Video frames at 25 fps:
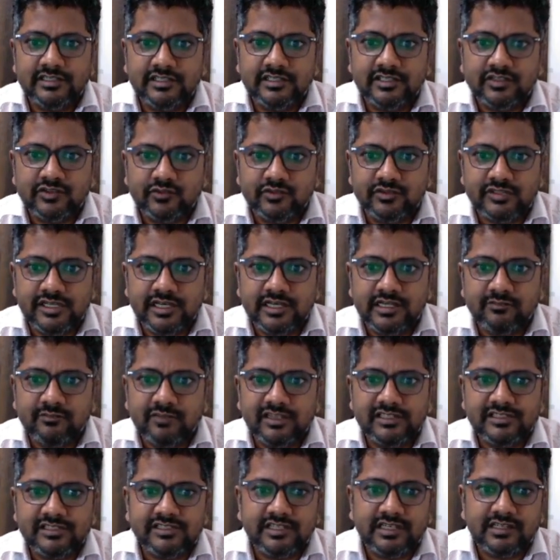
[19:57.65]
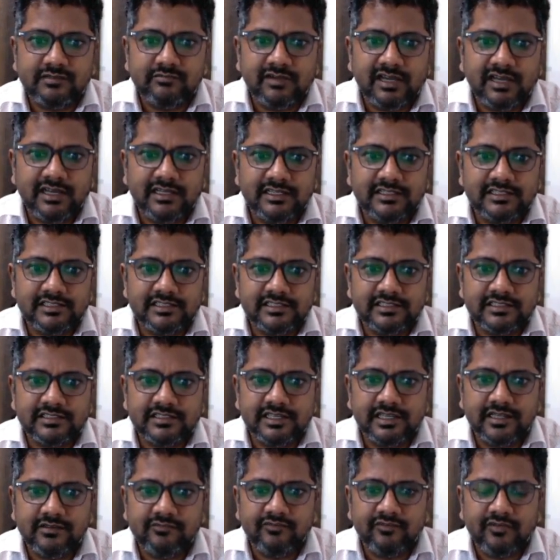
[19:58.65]
So Z plus Z minus is
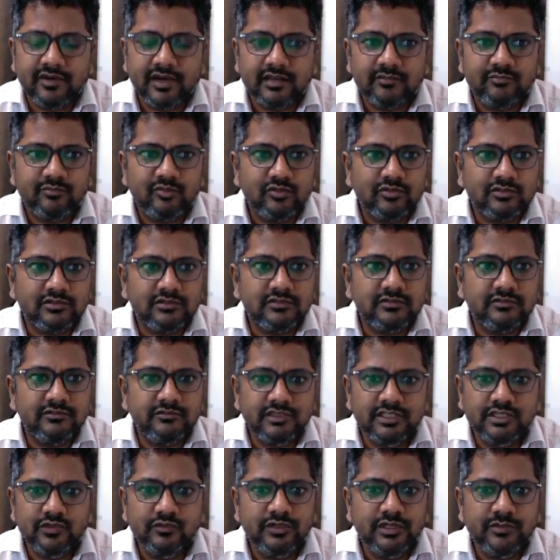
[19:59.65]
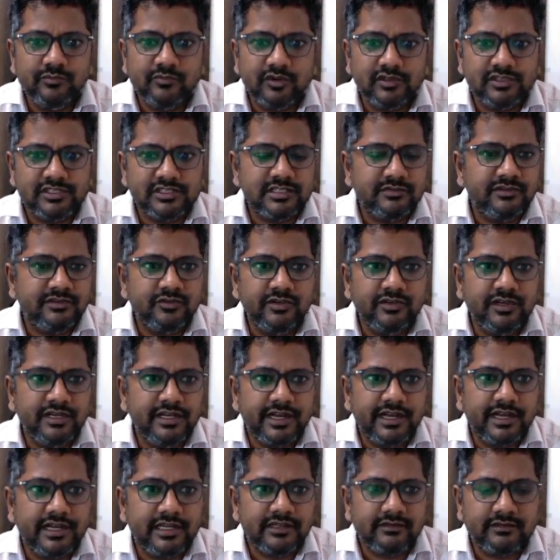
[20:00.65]
same for both. Uni positive, uni
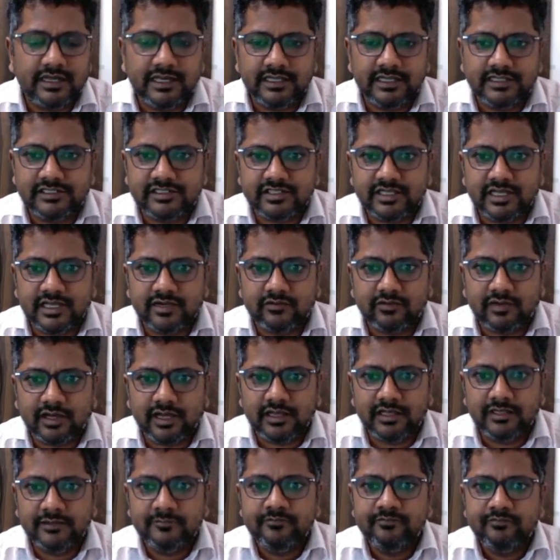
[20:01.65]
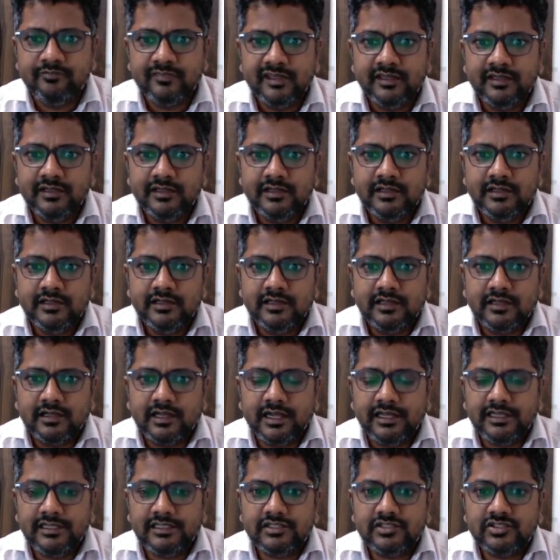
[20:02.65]
negative ions are okay,
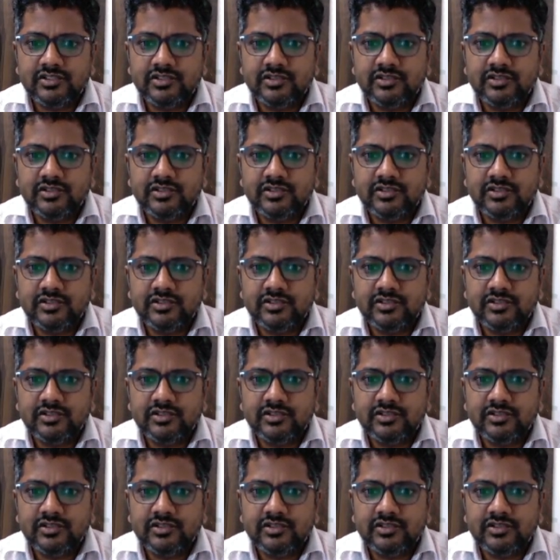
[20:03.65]
right?